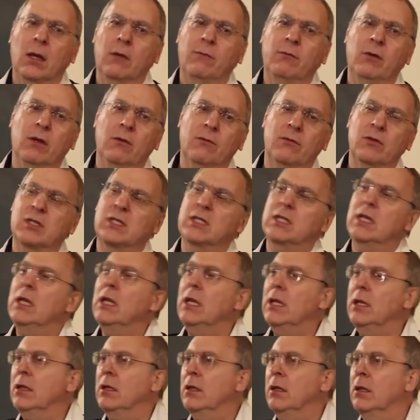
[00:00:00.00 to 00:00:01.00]
have you ever
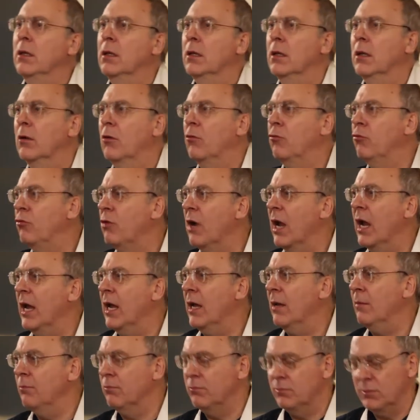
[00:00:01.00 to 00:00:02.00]
seen
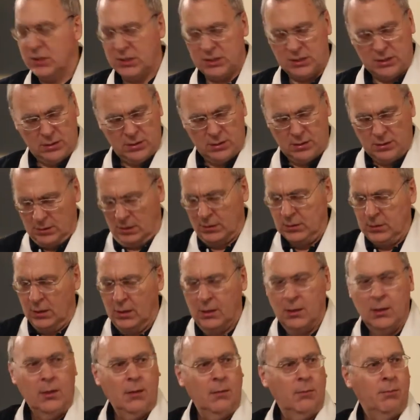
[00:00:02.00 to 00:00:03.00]
rams
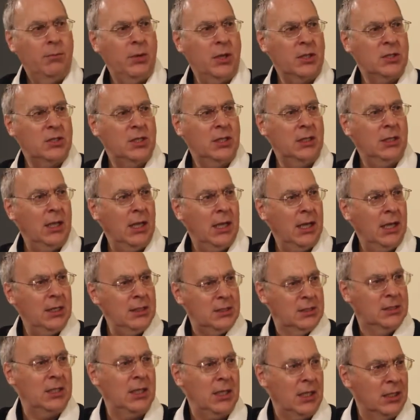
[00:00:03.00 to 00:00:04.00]
butting their
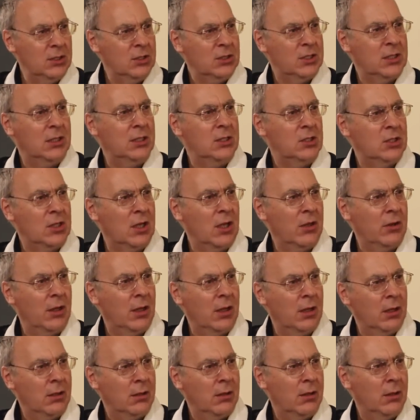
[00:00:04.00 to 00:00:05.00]
heads against each other?
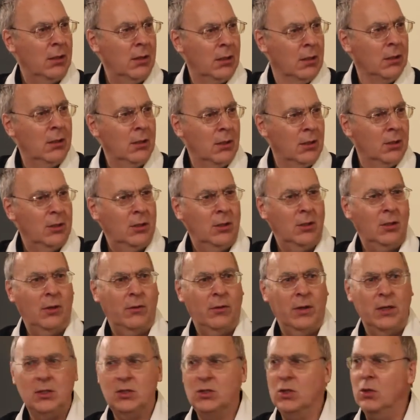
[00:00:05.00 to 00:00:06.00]

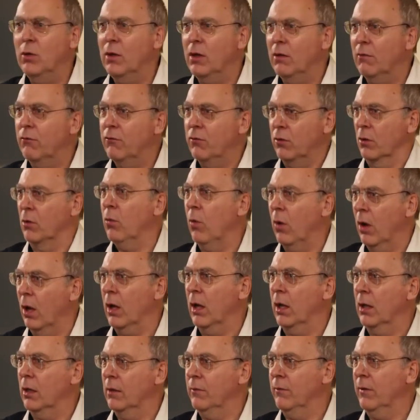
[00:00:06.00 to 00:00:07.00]
They do it for a
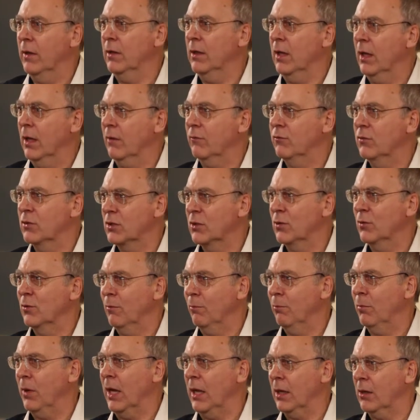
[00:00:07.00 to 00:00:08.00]
while and then they have to
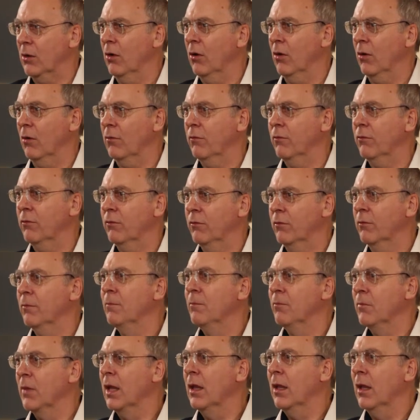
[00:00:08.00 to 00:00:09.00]
sort of back off
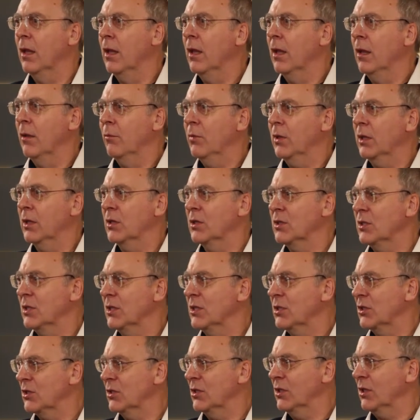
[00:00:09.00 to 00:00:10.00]

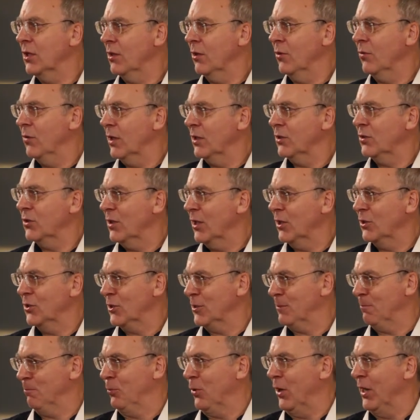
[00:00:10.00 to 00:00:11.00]
because it's, they're
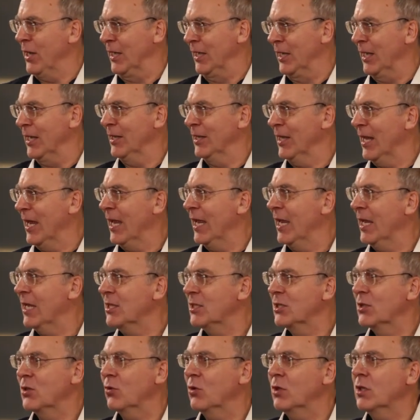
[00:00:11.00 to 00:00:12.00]
just breaking their
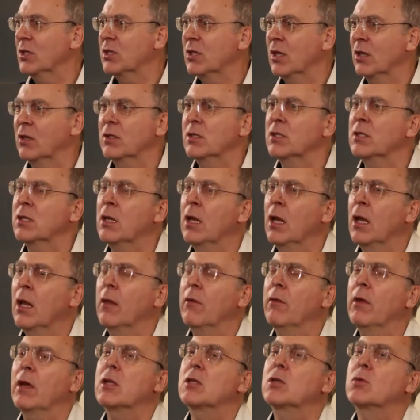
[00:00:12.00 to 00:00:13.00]
heads on each other. He said,
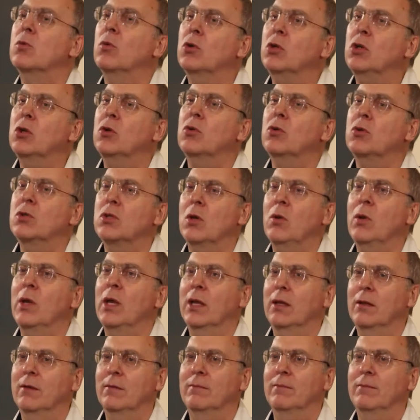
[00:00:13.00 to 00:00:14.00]
that's what you're
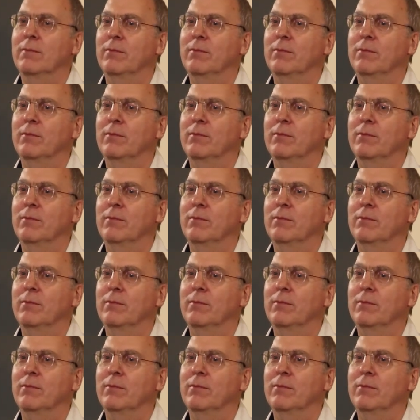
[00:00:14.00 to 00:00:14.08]
doing.